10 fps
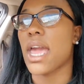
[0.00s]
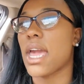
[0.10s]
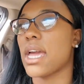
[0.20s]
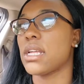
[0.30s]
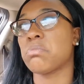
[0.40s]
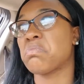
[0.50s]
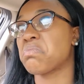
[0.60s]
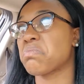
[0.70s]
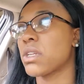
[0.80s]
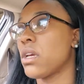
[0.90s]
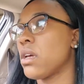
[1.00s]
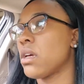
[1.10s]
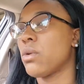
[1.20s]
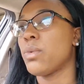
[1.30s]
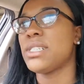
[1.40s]
And
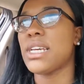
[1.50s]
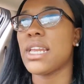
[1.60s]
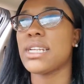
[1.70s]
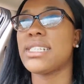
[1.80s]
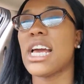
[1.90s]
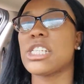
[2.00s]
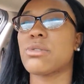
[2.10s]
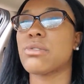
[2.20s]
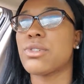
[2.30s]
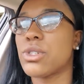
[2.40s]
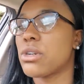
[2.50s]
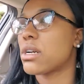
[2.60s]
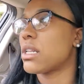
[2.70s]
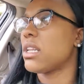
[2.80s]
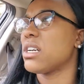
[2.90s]
we did a test review
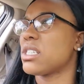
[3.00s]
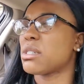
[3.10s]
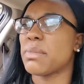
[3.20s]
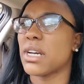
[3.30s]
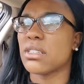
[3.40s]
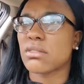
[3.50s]
during lunch, but